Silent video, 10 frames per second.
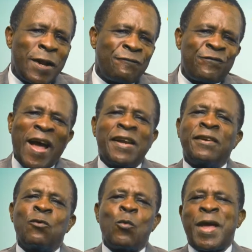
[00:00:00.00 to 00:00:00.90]
and
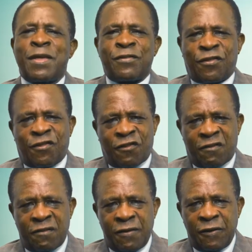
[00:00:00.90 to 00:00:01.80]
finding
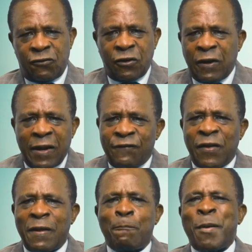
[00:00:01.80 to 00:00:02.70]
ways to deliver
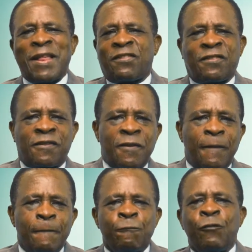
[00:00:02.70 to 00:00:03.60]
the best
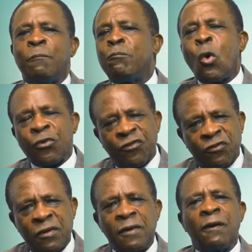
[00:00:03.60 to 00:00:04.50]
for
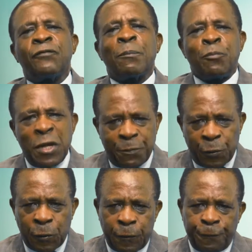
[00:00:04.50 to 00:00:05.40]
most of the
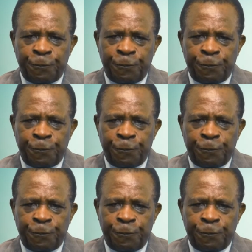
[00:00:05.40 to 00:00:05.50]
people.